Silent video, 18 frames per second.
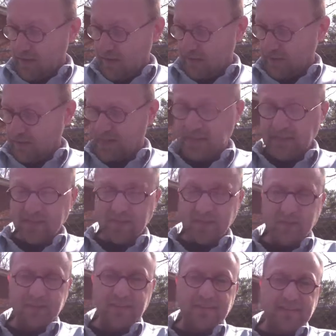So that's a
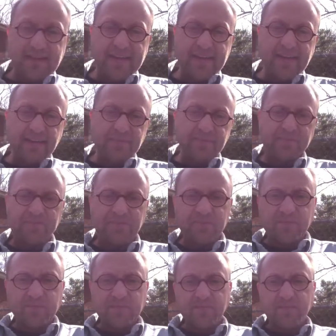good thing
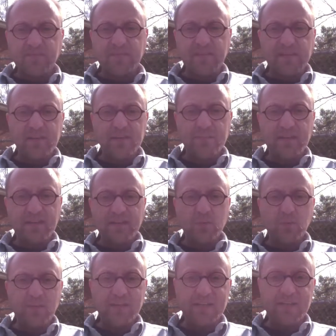in many
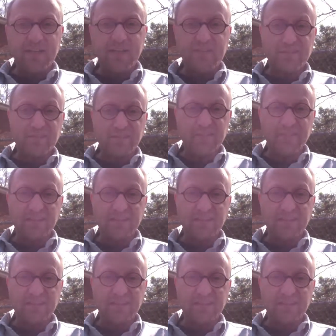ways,